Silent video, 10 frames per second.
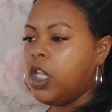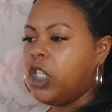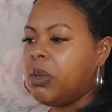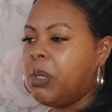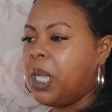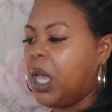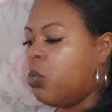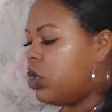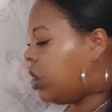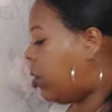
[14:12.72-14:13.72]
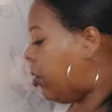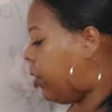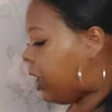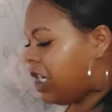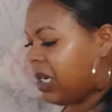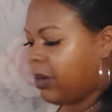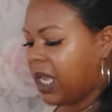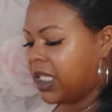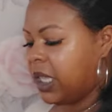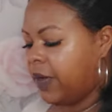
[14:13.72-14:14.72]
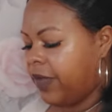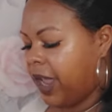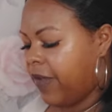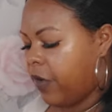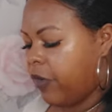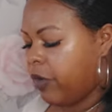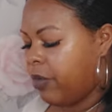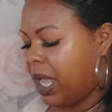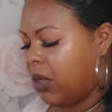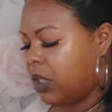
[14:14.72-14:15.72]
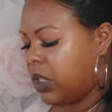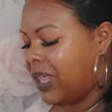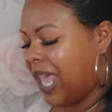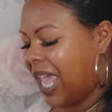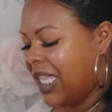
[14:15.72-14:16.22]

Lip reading: Gemini, what's going on in Gemini's love life from now to the